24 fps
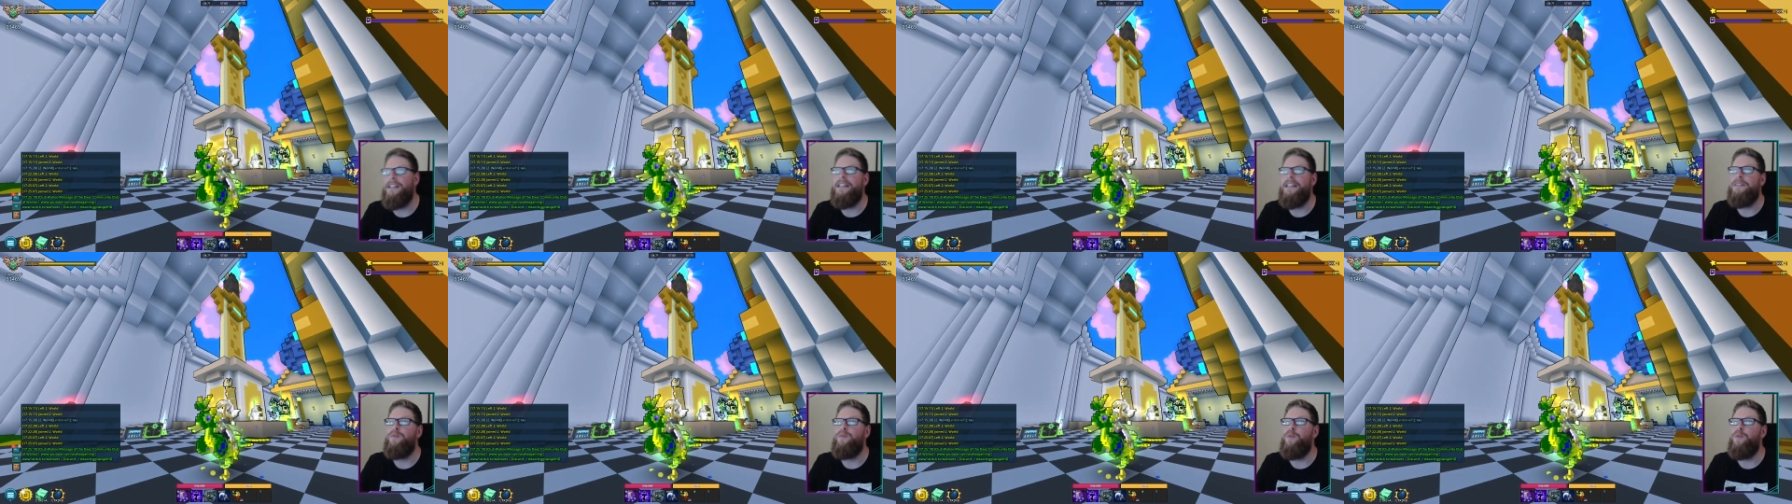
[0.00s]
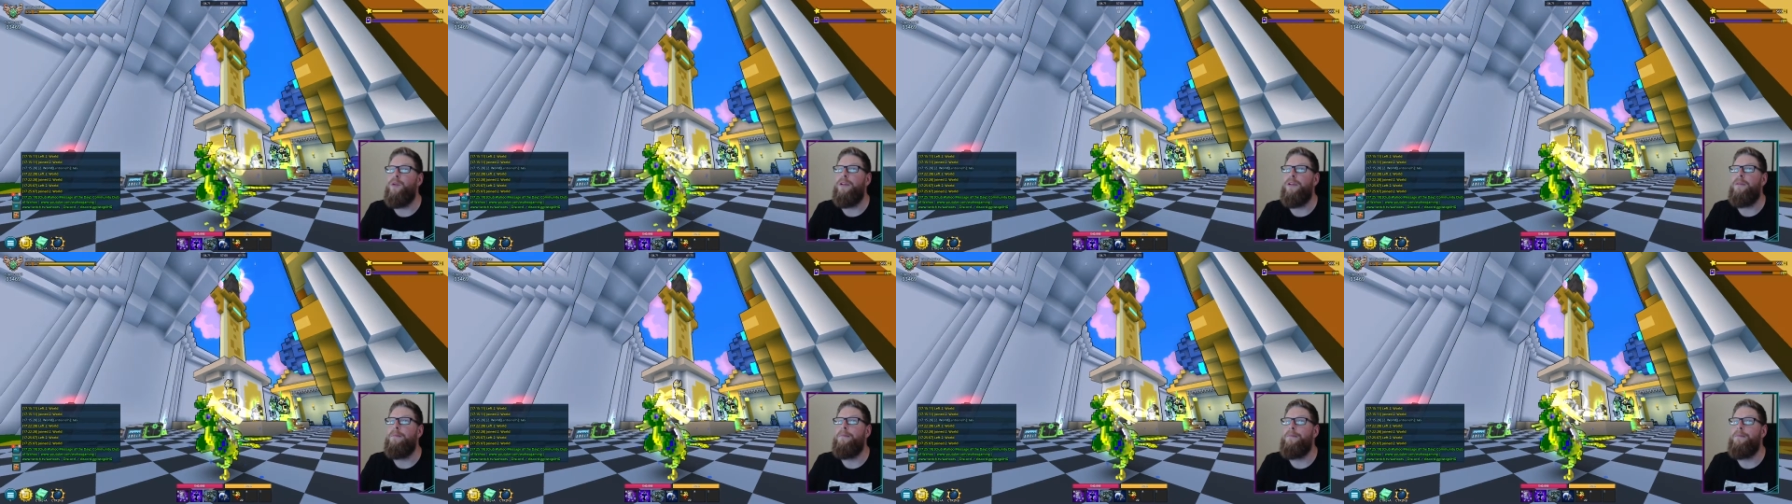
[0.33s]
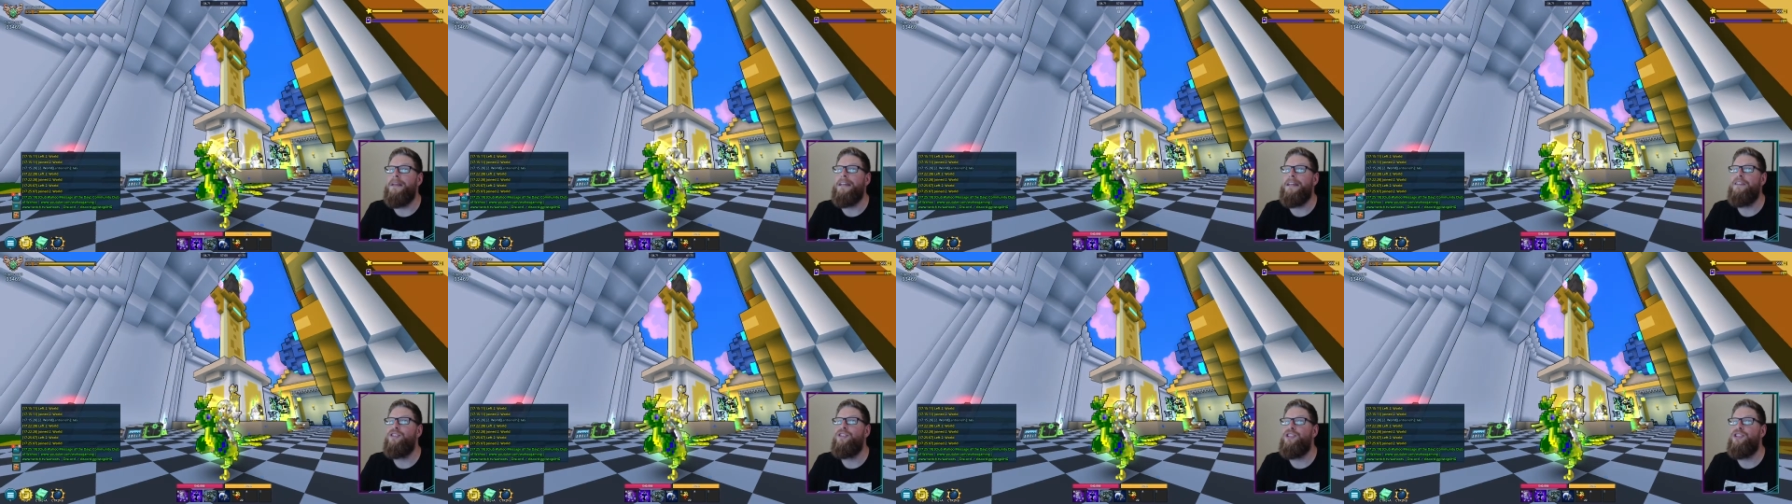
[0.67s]
it will
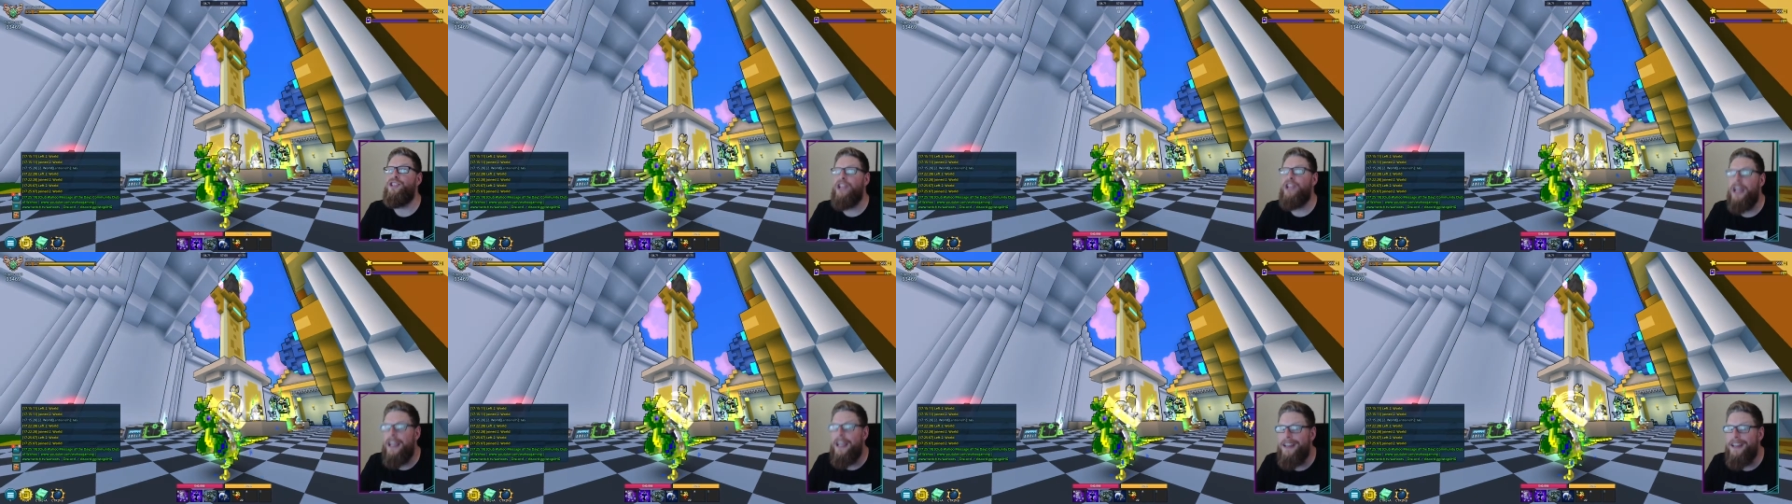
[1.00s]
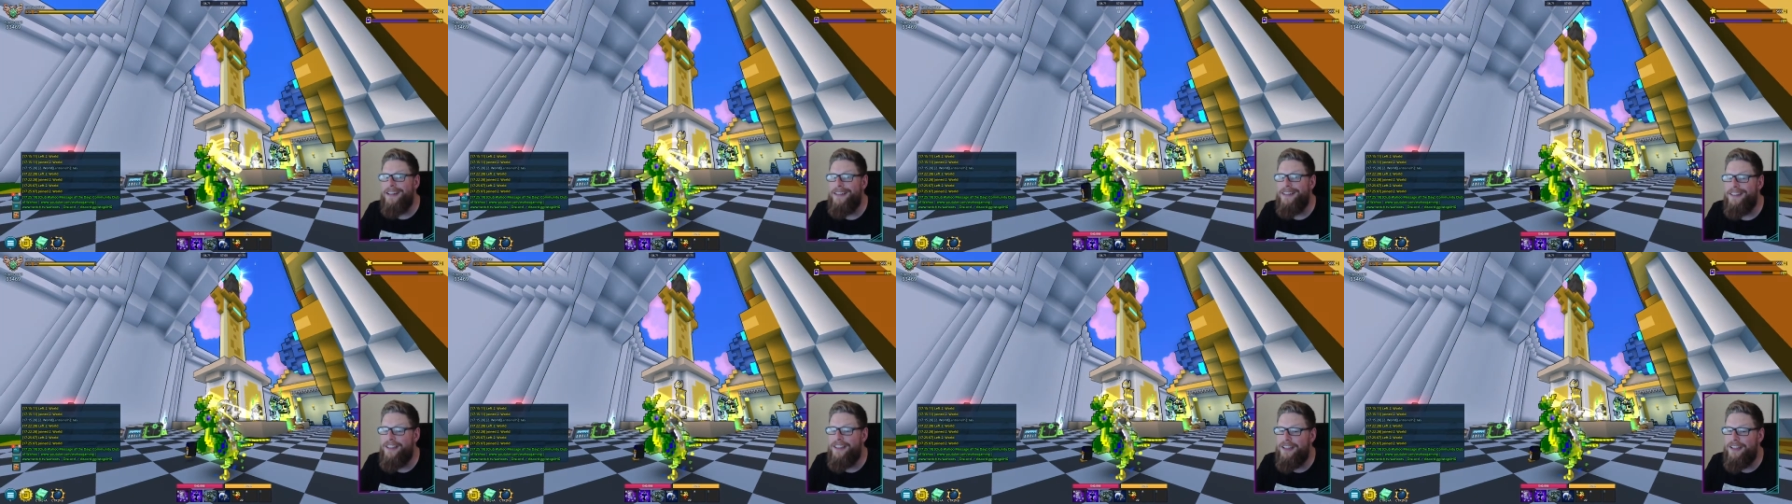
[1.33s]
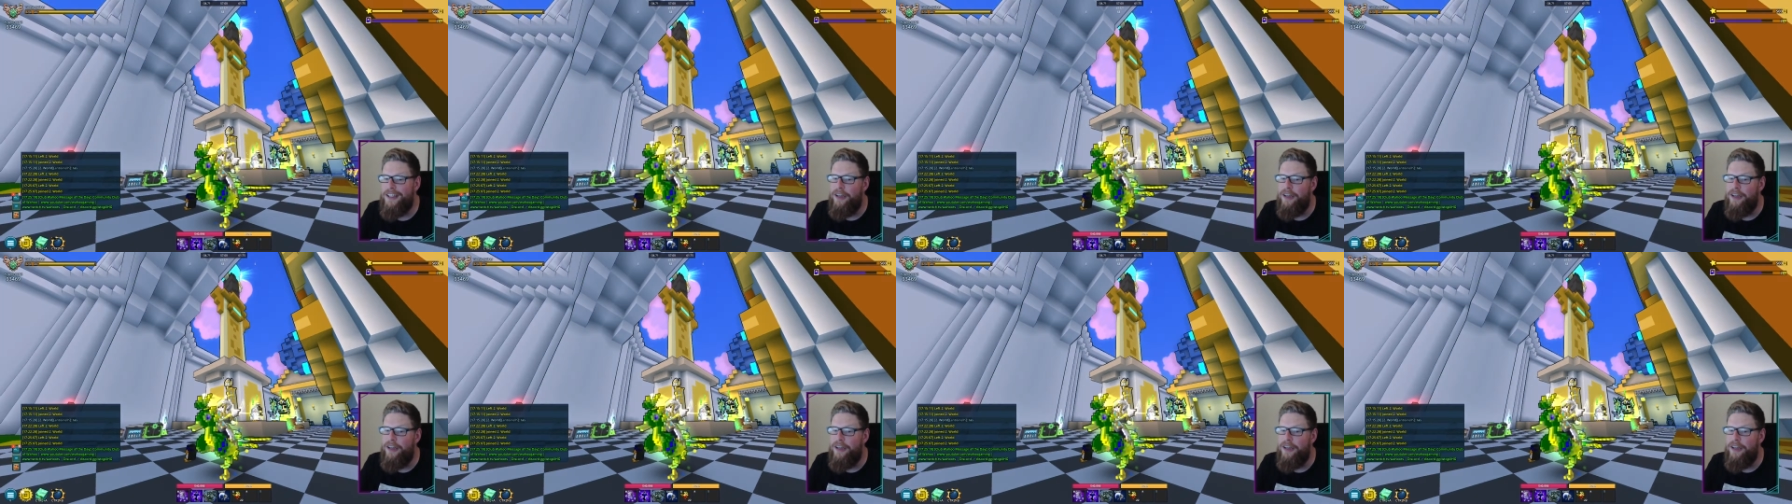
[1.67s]
be changed,